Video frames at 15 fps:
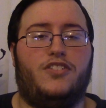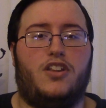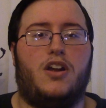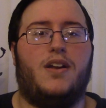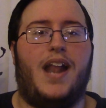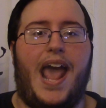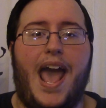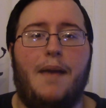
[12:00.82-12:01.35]

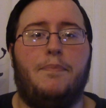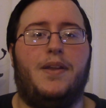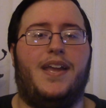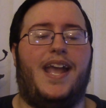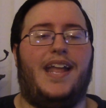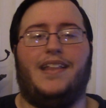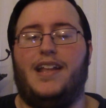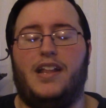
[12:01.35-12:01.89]
started
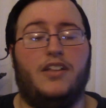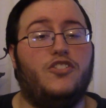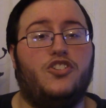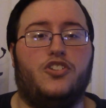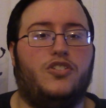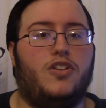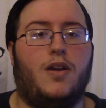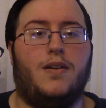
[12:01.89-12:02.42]
happening and then it
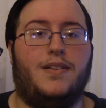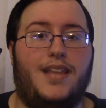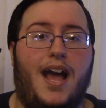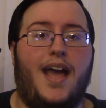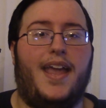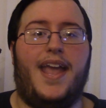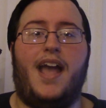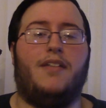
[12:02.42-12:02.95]
just started
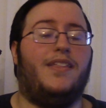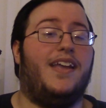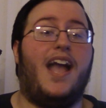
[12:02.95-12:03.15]
dying out.